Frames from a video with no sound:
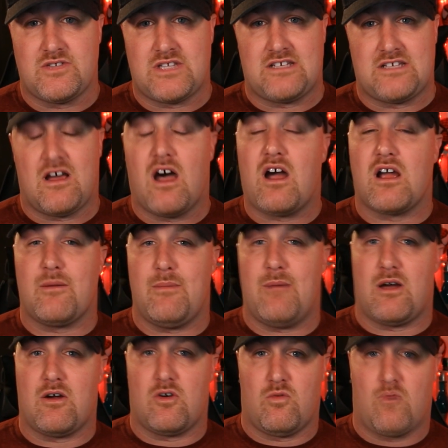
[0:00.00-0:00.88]
I talk
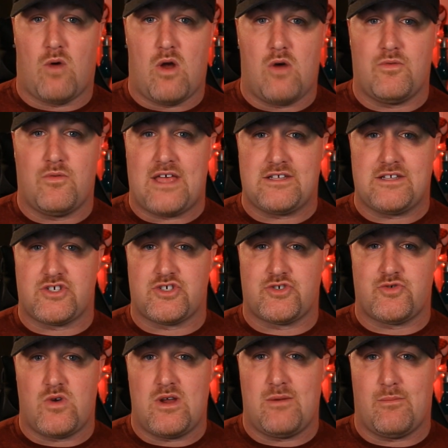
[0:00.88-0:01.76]
about growth as a
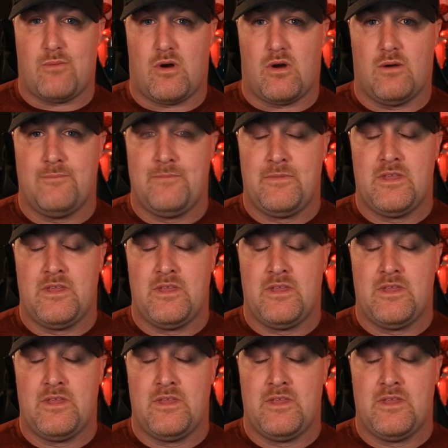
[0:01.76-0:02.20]
streamer,